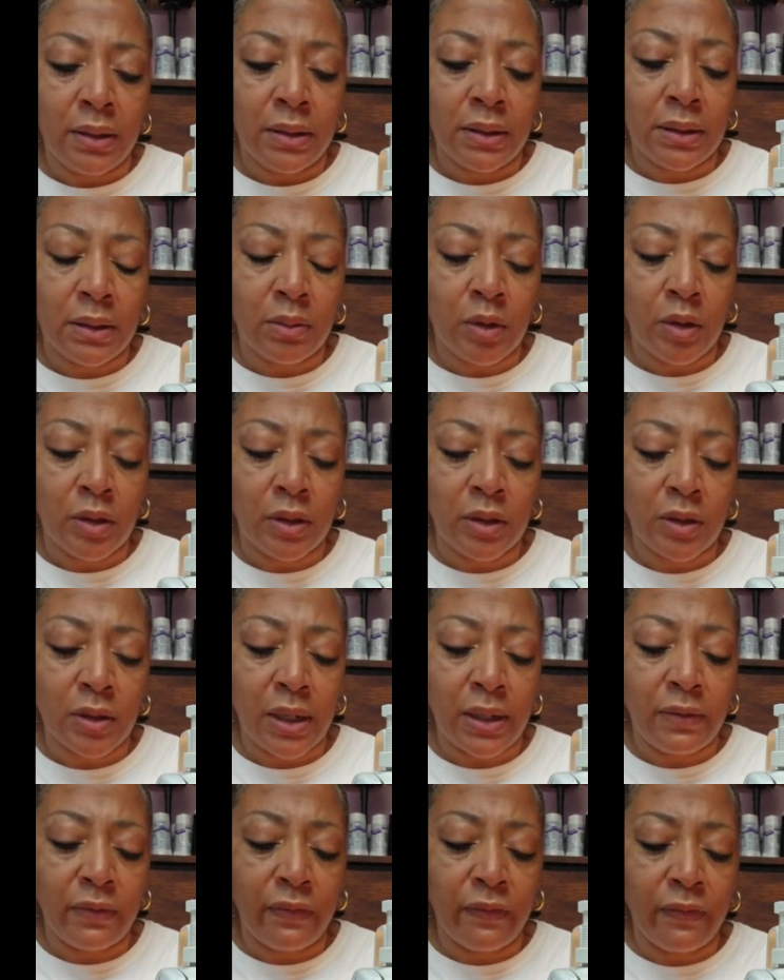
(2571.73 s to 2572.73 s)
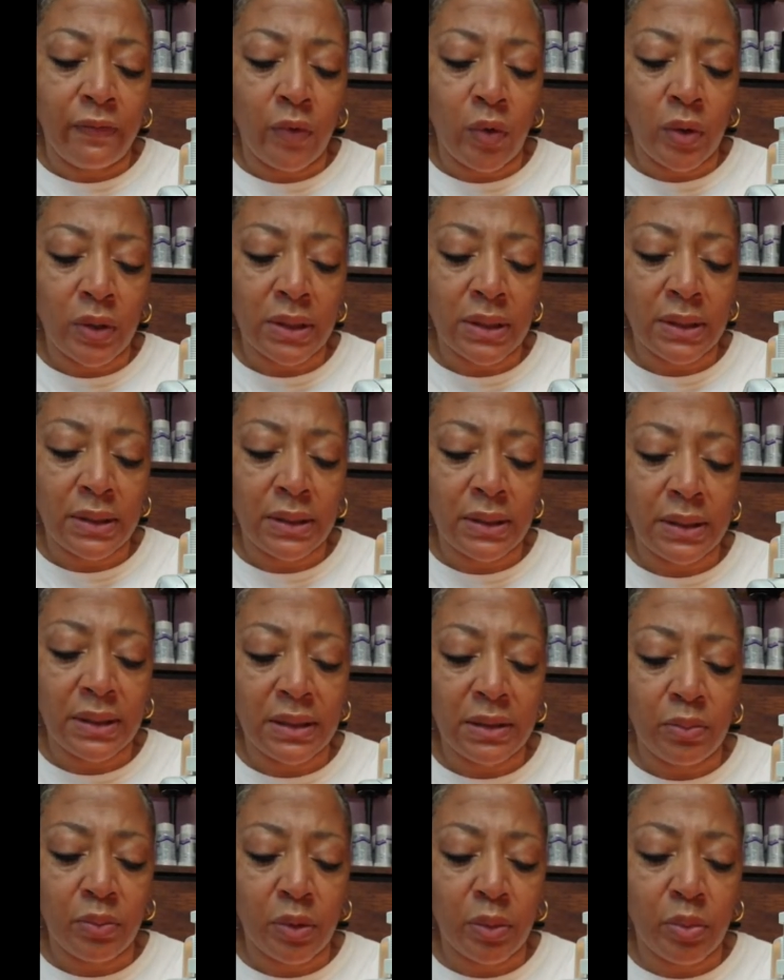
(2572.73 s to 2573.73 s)
So I'm going to try to force this
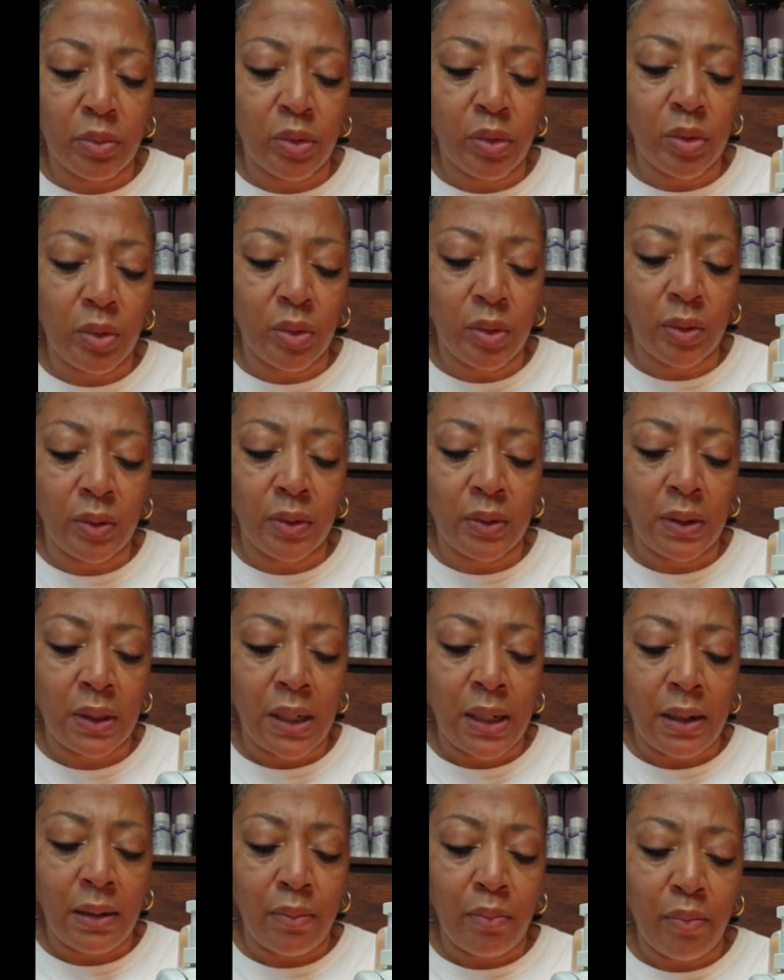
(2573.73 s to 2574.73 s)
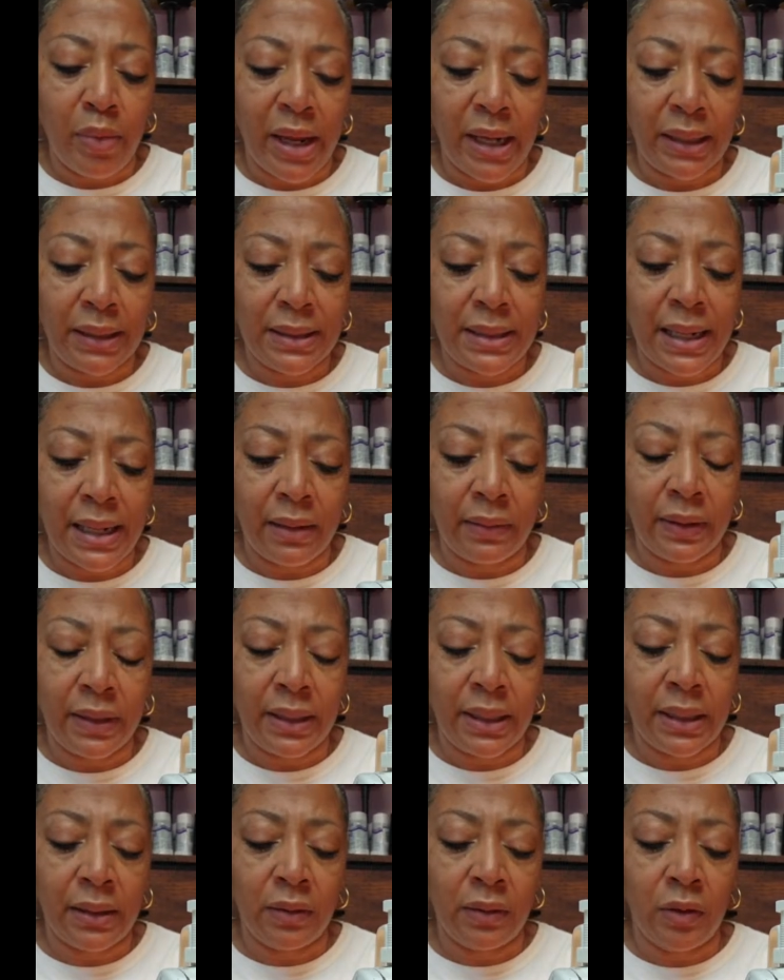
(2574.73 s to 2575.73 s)
zipper pull back down in
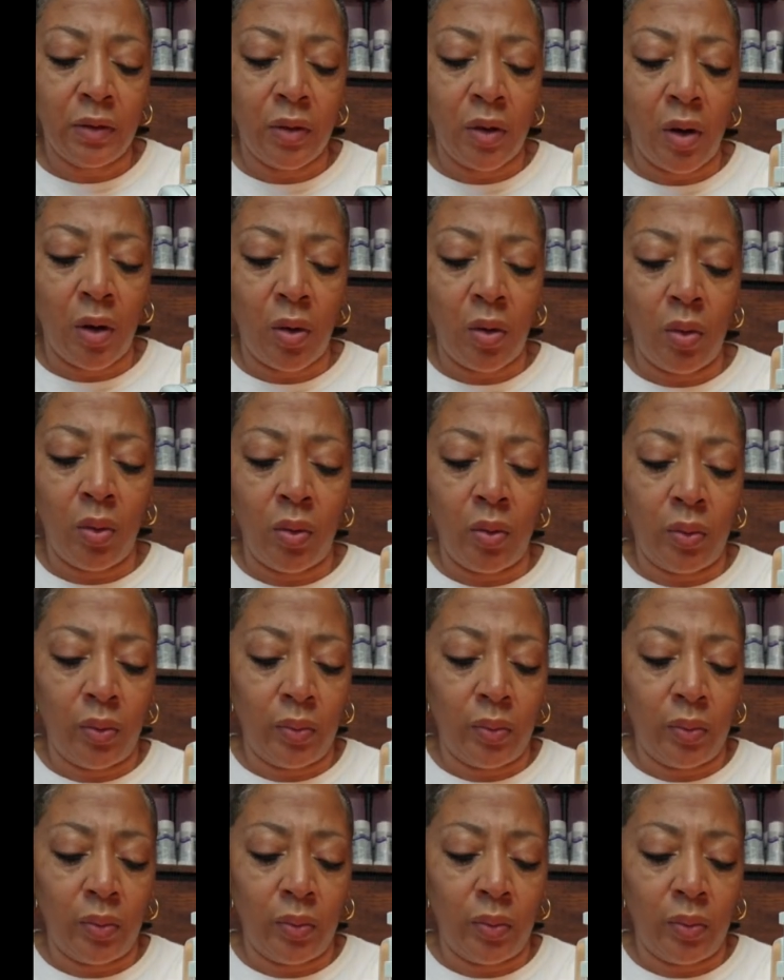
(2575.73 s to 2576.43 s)
that little hole.